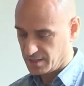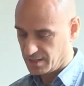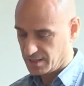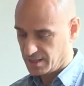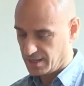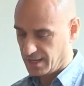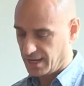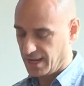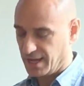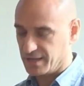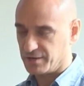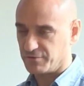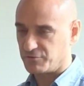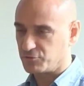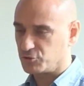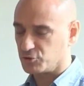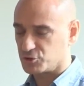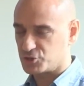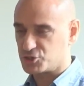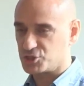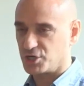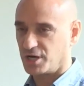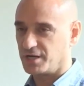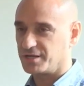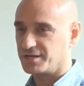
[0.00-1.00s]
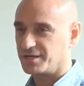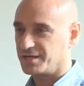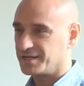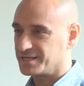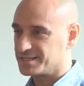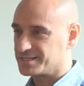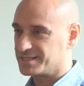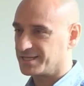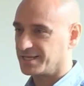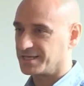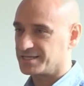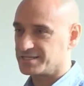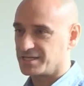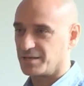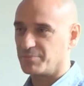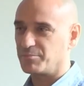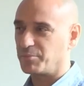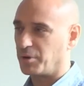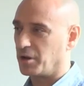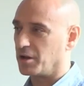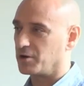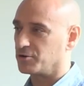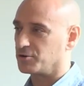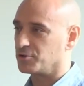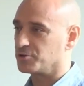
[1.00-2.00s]
And of course, China is the
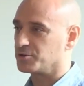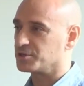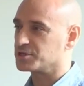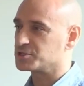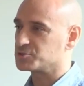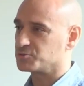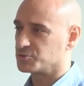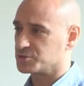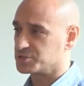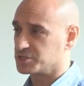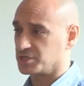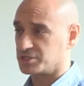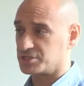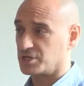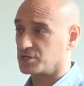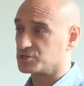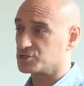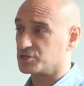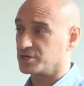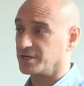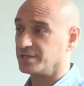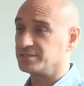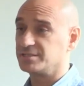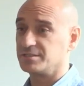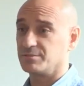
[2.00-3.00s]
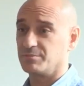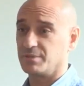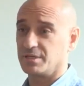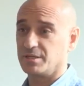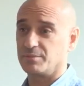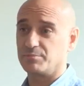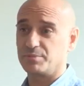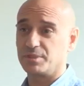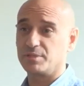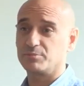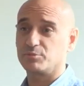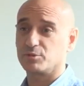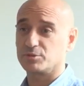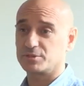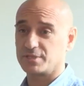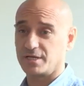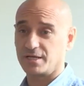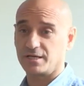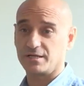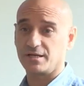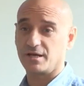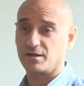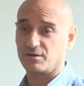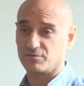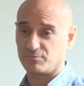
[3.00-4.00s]
exemplar on this, with 680 million people
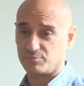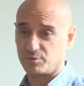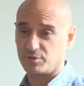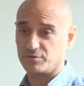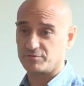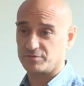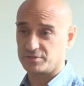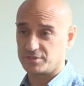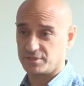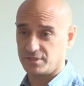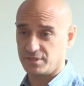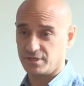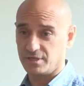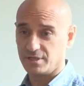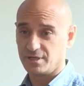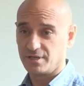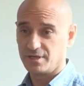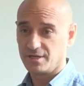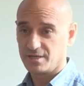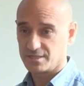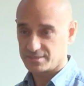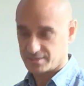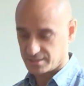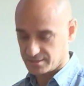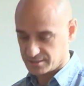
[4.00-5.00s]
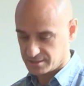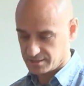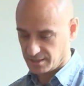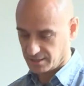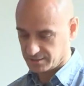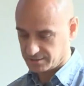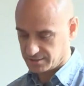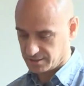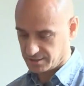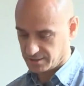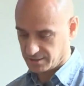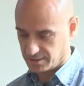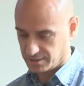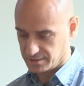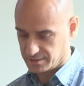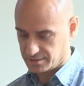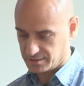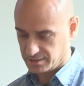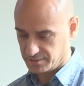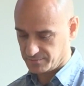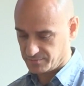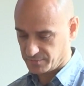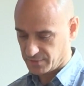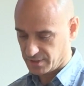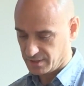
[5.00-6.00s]
taken out of poverty since
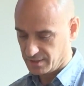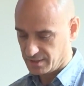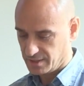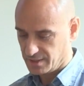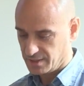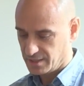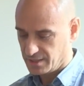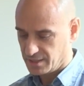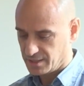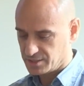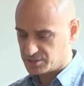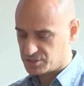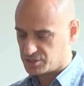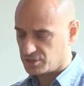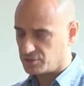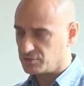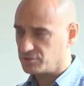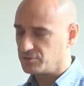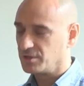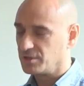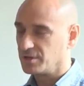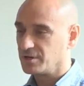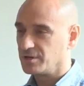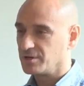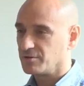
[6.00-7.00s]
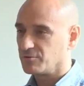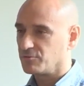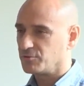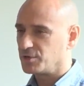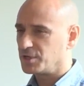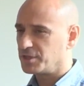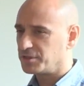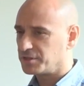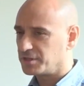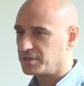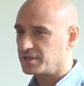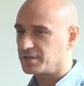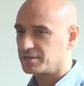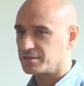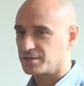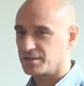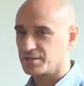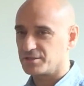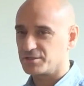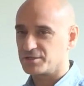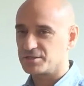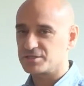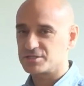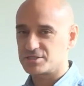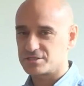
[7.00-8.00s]
1990. And so we think
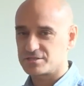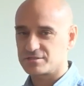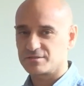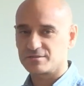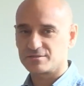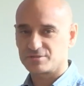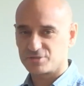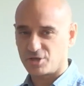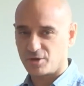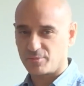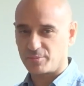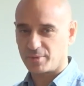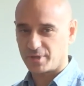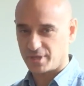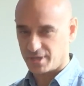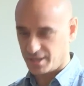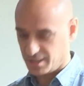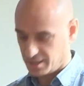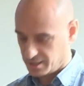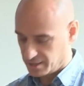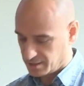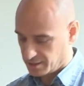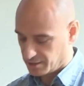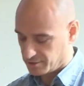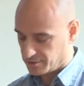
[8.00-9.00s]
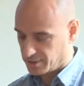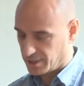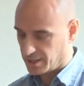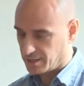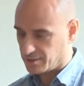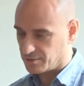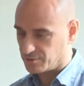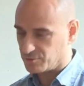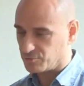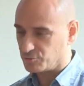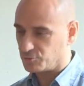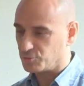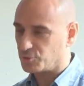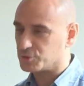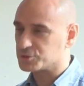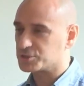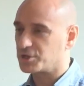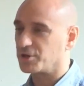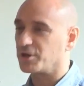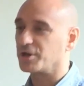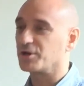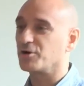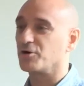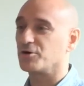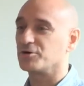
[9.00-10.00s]
that this topic here around what's
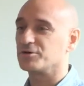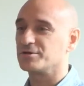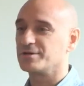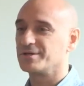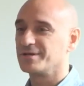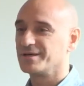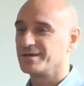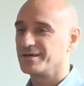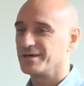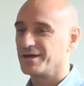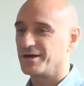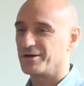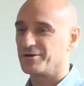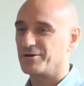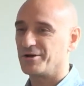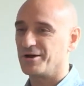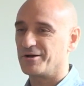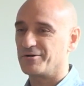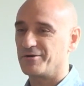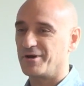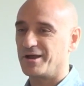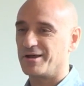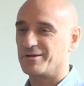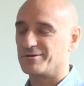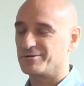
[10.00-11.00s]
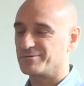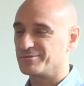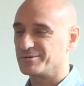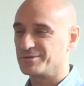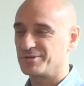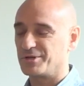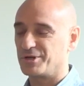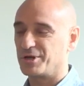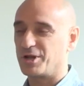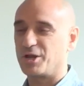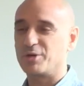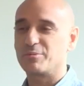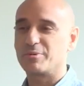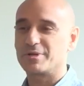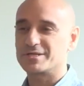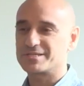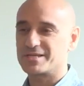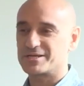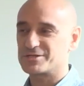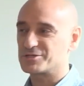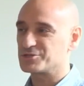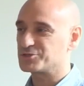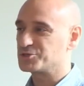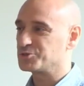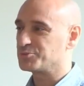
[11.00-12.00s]
going on around
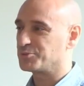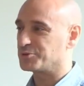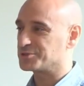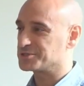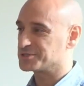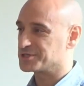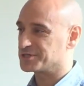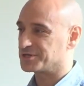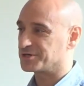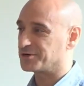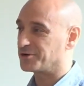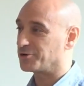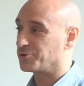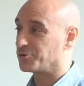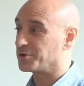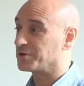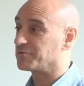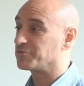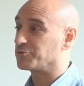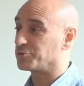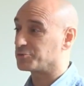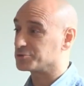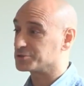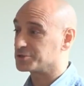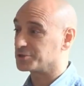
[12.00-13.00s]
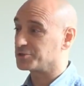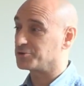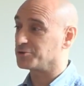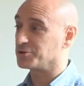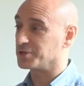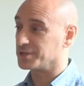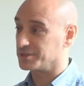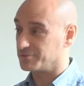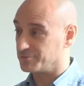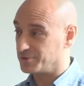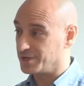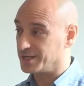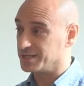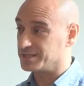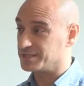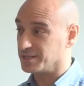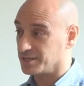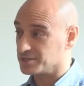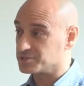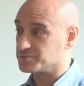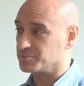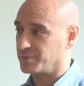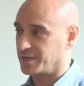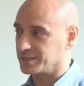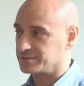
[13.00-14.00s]
globalization 2.0, or whatever you want to call it, really
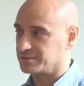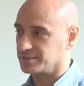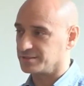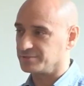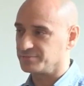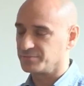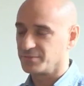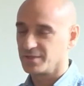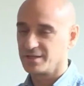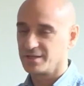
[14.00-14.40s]
does matter.